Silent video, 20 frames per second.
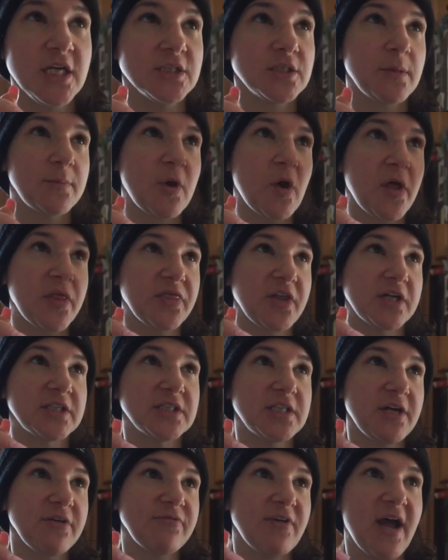So I'm going
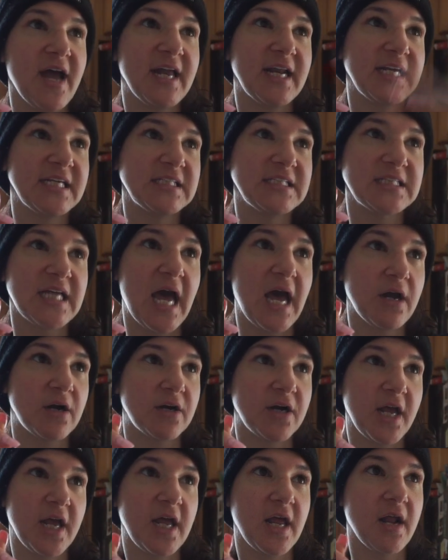Thursday, Friday,
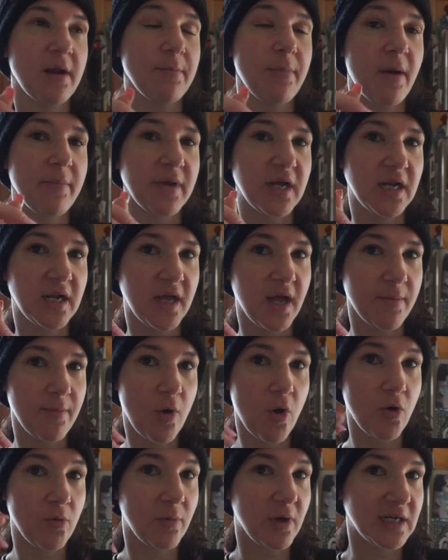Saturday, and I'm probably gonna come
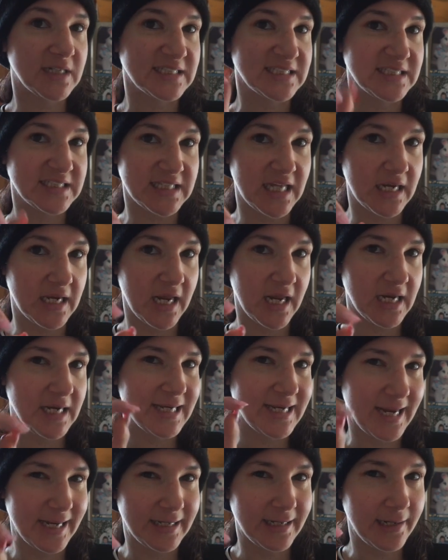home on
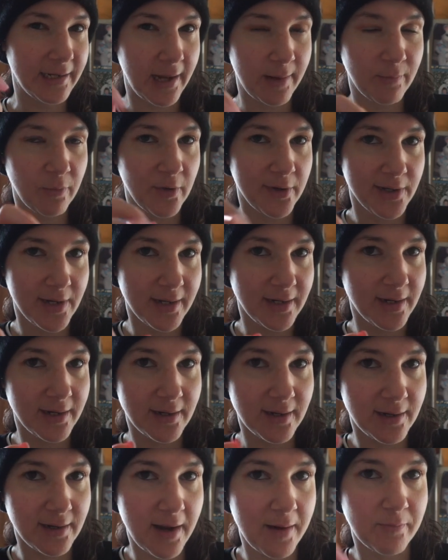Sunday.
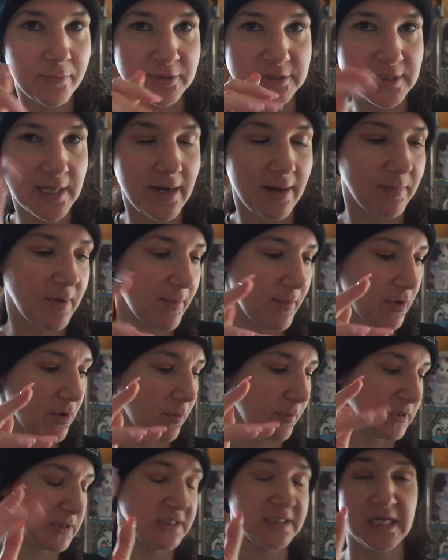99.9999% I'm coming
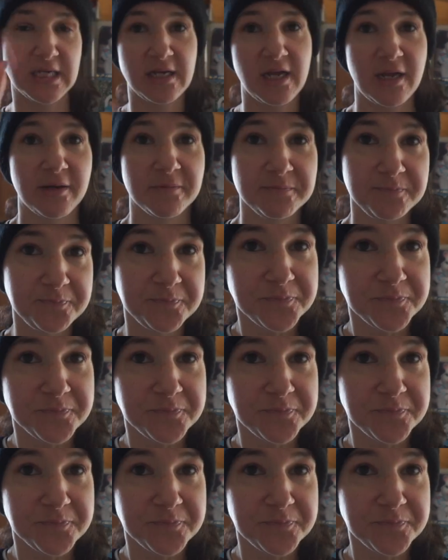home on Sunday.